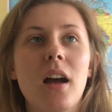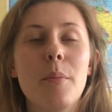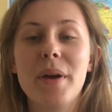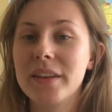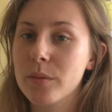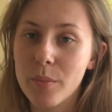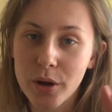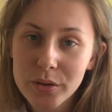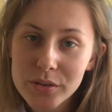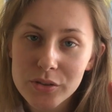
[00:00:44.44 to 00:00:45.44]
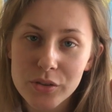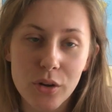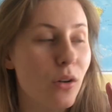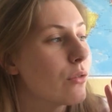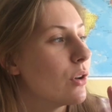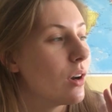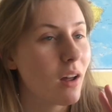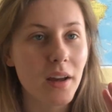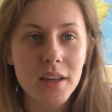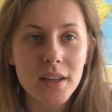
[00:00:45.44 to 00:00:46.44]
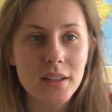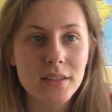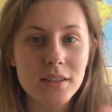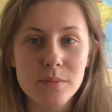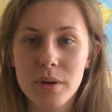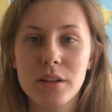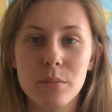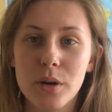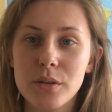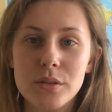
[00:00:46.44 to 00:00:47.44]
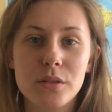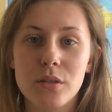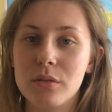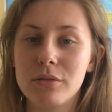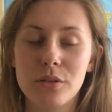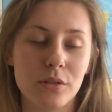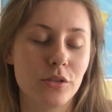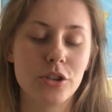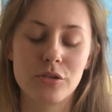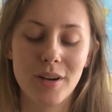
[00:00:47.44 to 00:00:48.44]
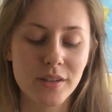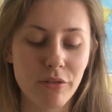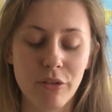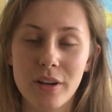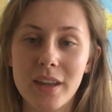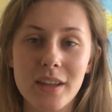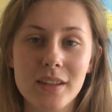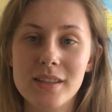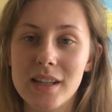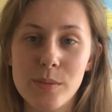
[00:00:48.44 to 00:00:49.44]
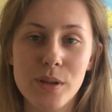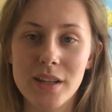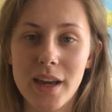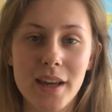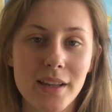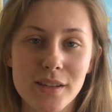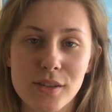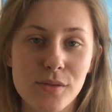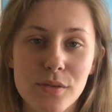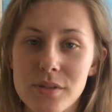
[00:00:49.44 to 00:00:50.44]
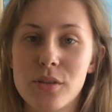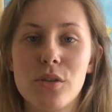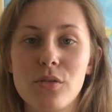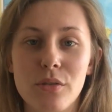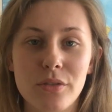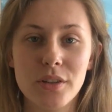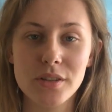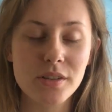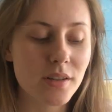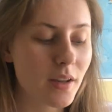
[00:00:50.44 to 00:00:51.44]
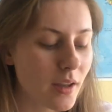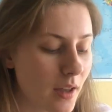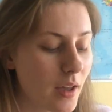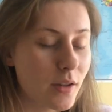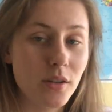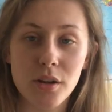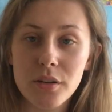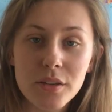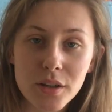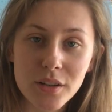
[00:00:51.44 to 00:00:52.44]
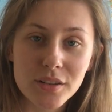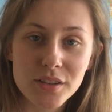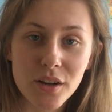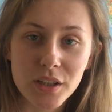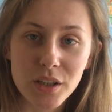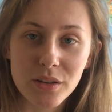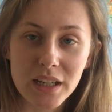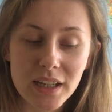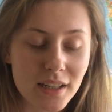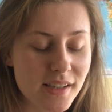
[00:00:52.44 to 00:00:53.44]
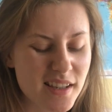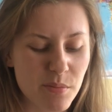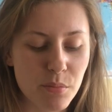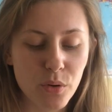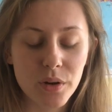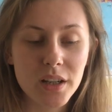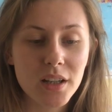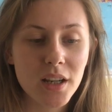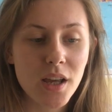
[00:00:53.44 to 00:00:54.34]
Make the most of your lions, make the most of your stress-free sleeping days because you've also got your offers. You know that you're going to start uni at some point.